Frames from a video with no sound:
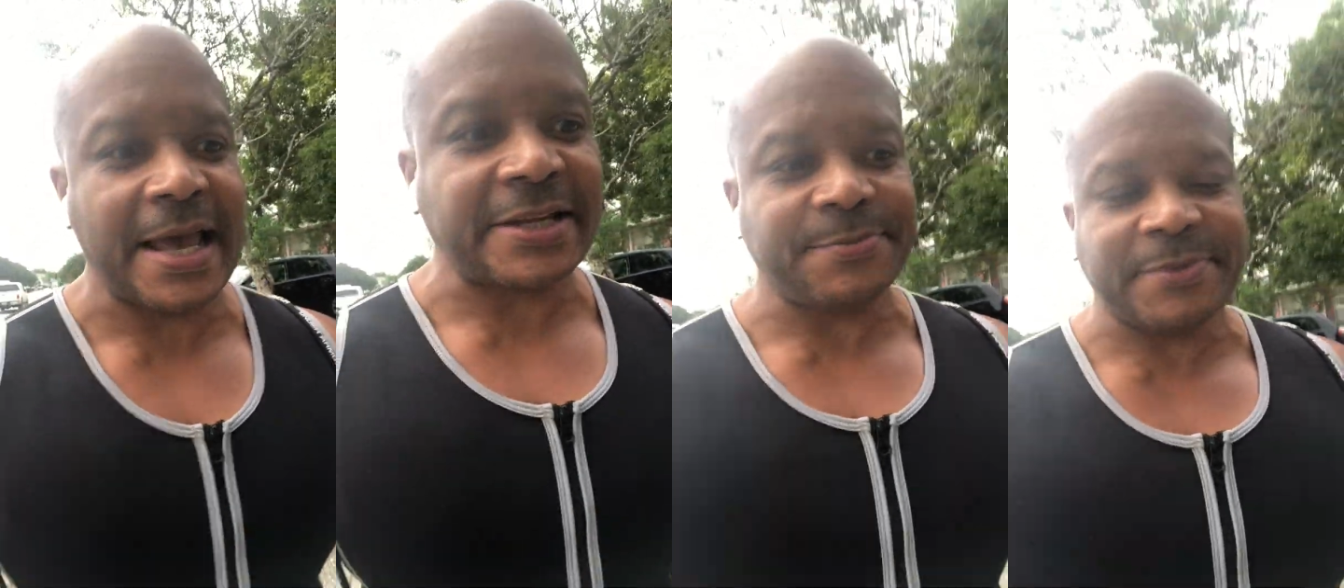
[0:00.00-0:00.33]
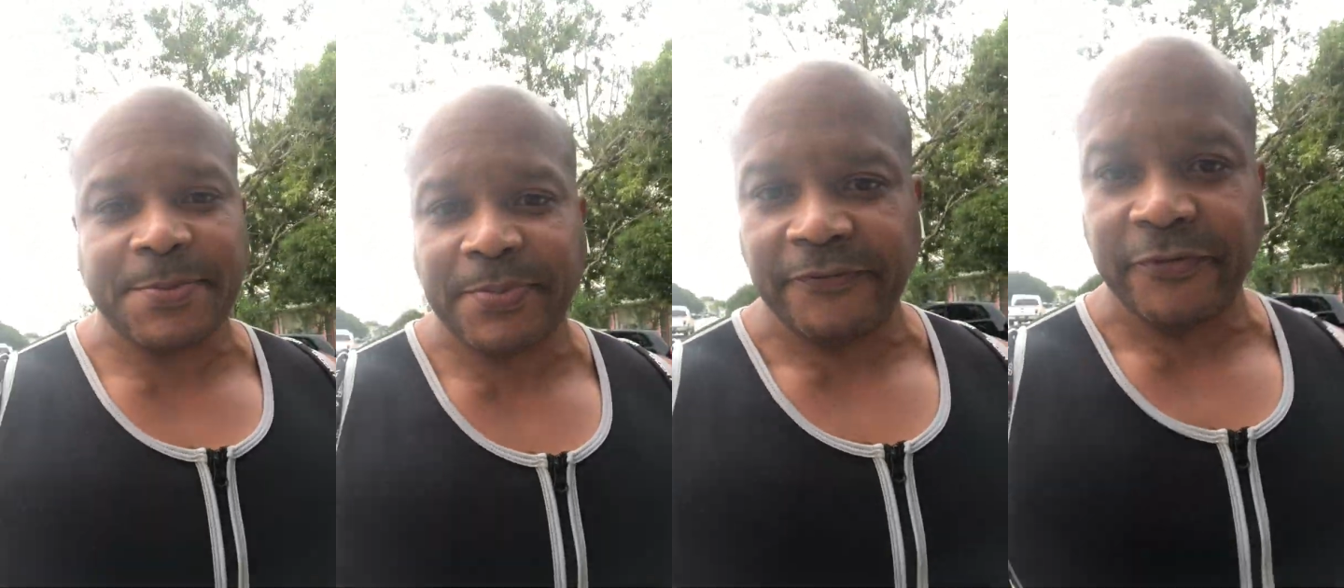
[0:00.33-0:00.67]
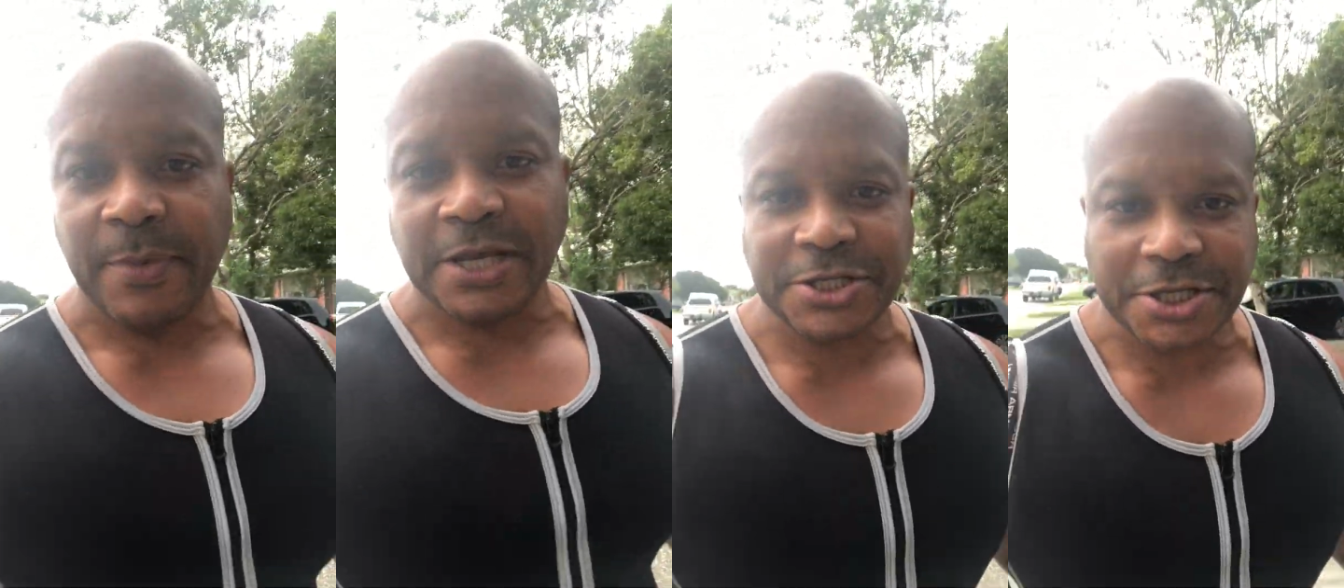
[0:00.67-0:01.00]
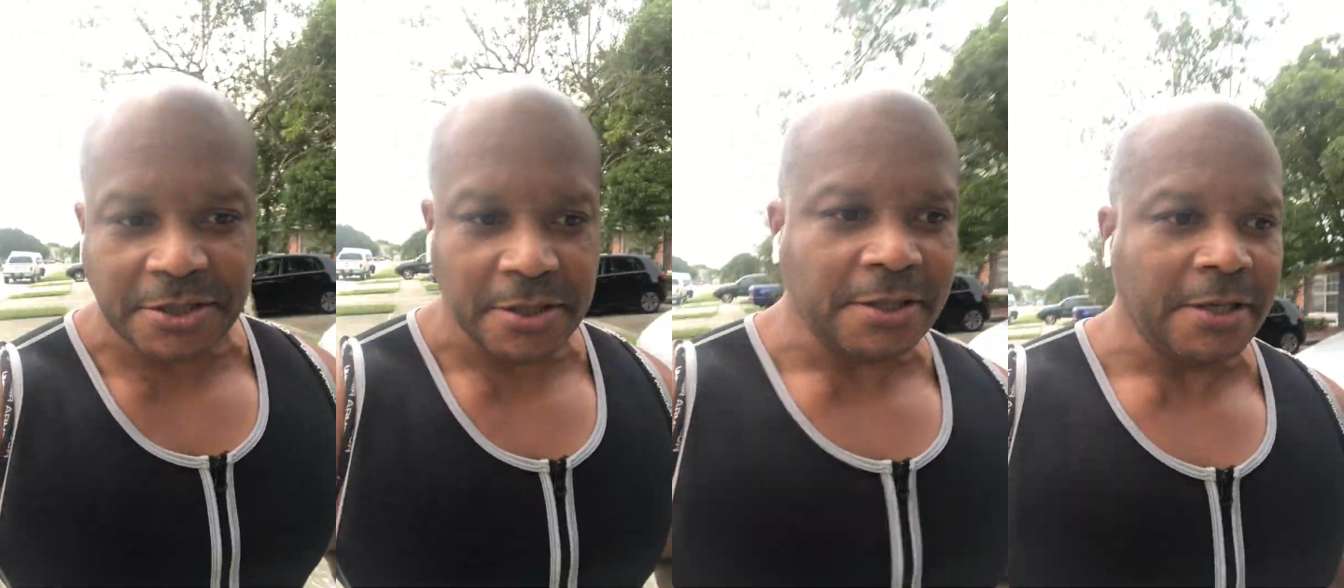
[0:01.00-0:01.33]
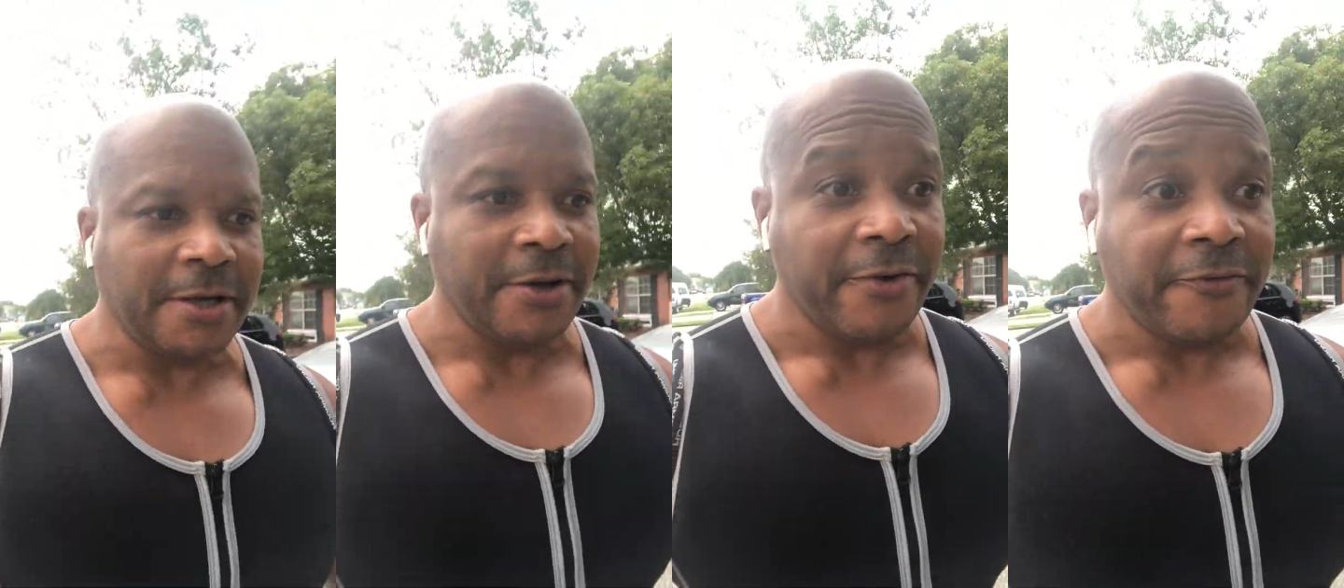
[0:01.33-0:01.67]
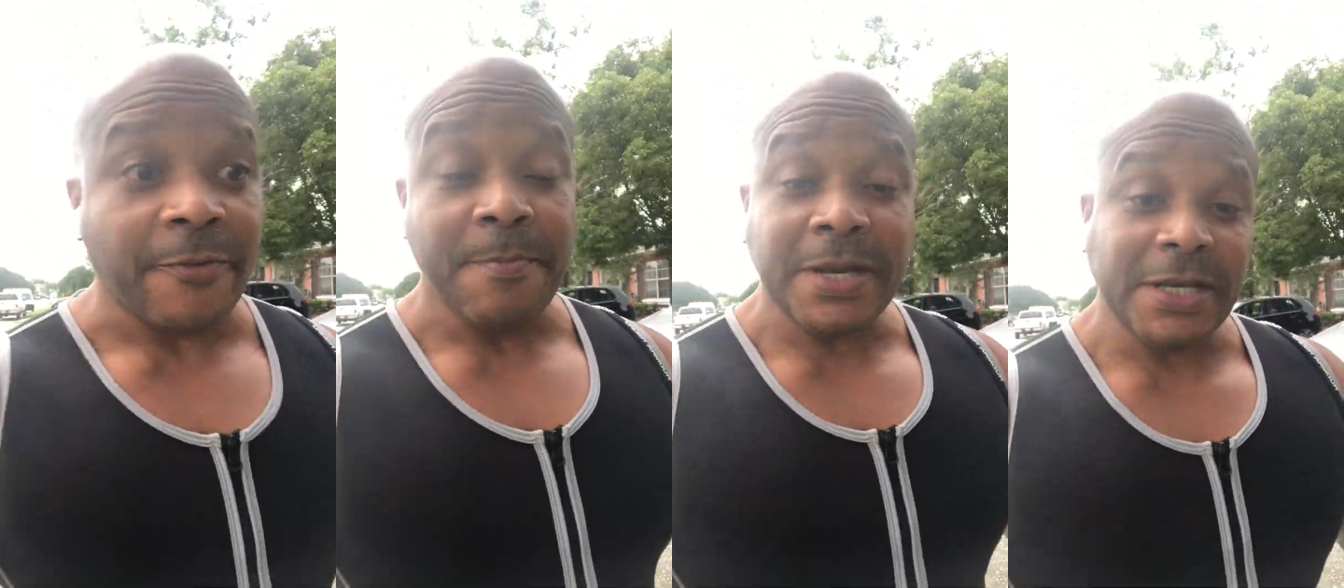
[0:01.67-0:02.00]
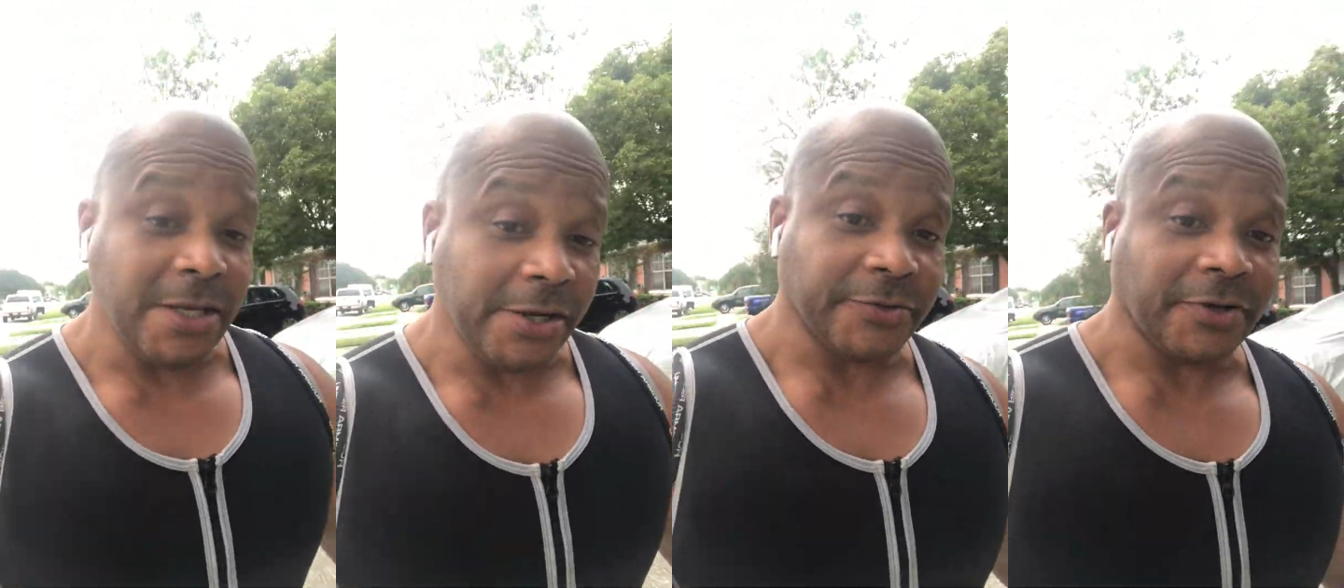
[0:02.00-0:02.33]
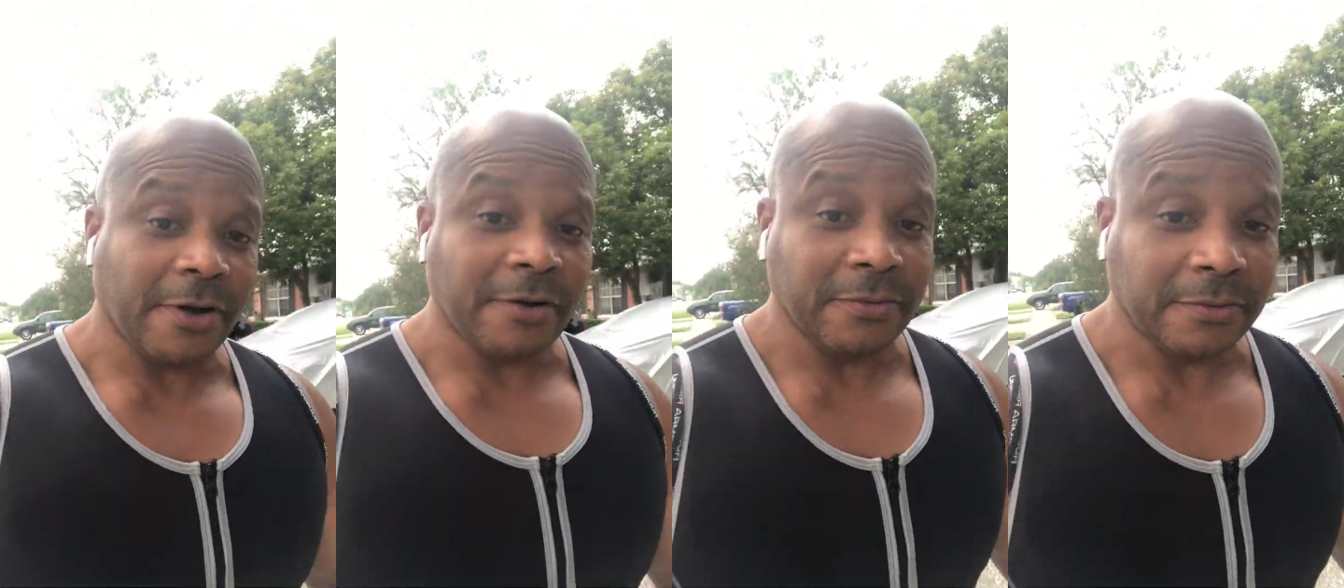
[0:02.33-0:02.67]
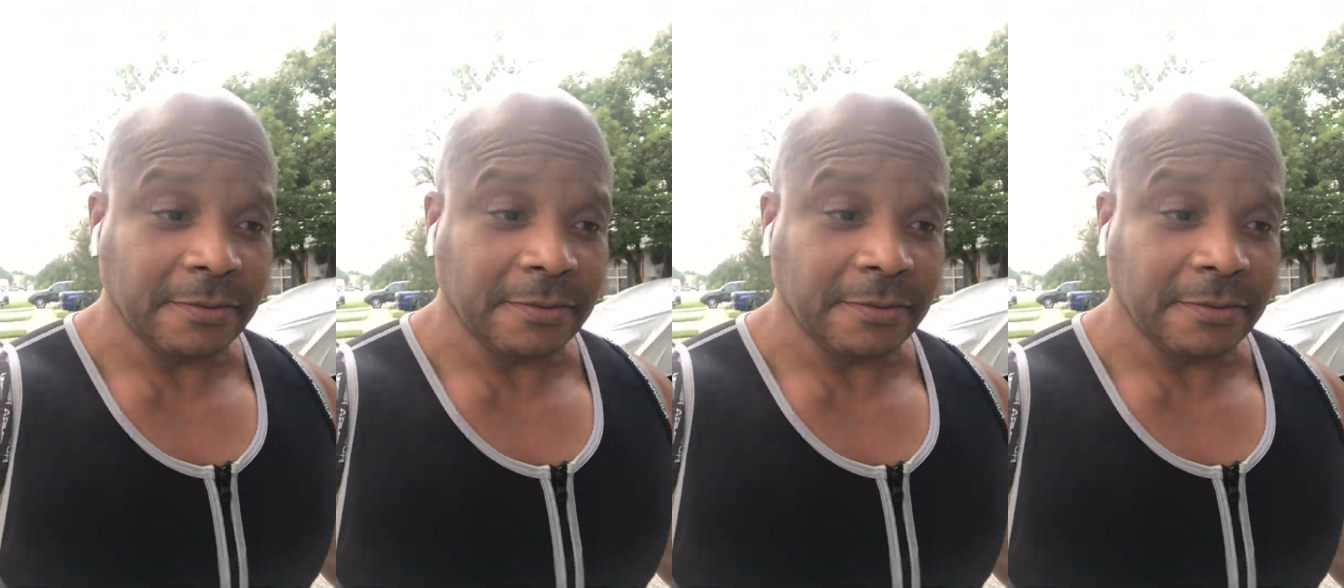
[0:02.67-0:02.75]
got some type of information from many years ago.